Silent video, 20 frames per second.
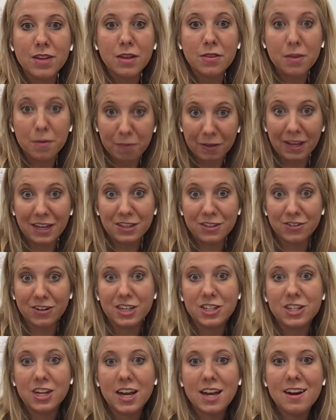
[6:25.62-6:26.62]
the Plains
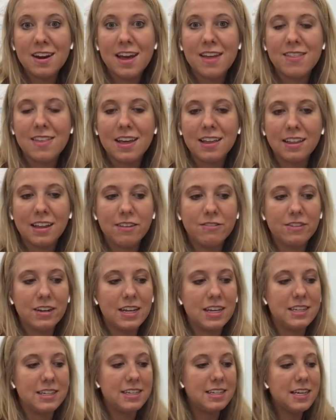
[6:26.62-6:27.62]
region, and they lived
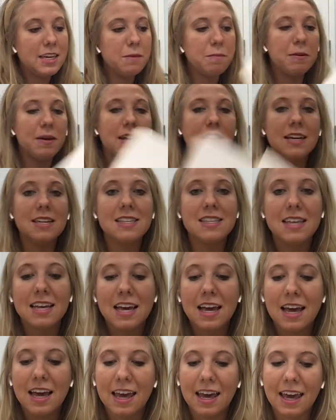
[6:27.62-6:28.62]
in teepees
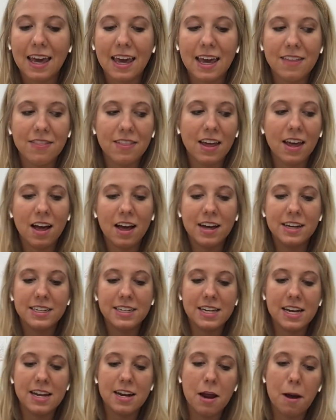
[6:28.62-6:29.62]
and they
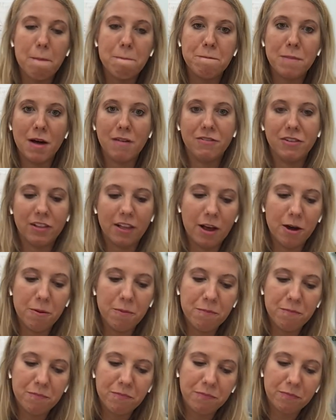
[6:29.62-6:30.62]
hunted buffalo,
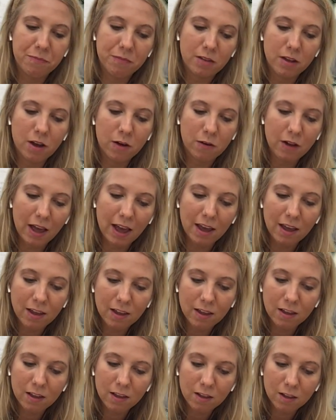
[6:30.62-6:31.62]
okay?
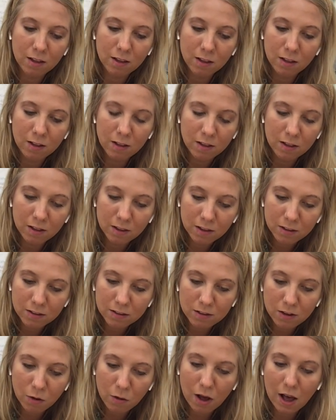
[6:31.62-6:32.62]

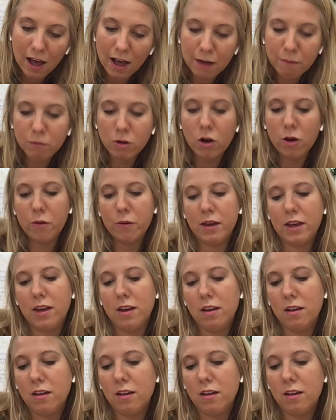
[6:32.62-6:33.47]
So I'm going